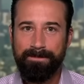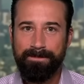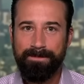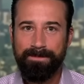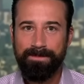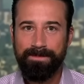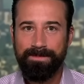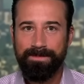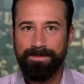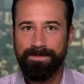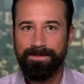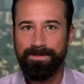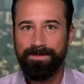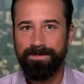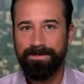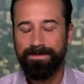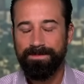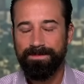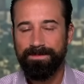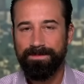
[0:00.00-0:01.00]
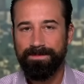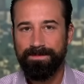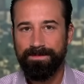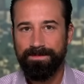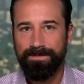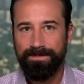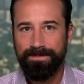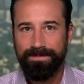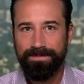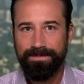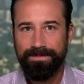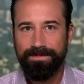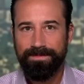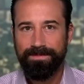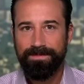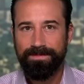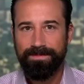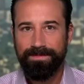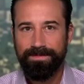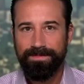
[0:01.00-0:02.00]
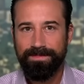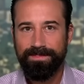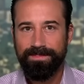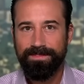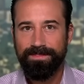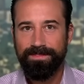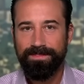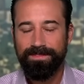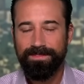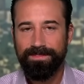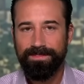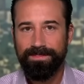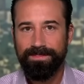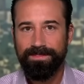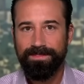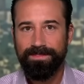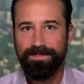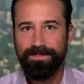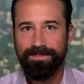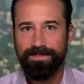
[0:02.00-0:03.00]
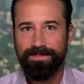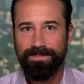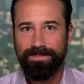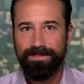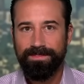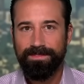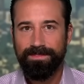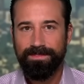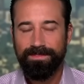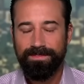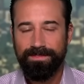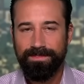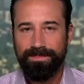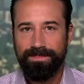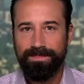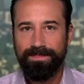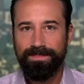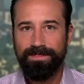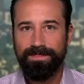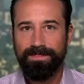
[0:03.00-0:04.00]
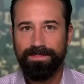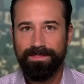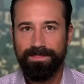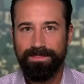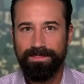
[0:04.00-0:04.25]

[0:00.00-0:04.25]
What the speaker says: The person shown says nothing.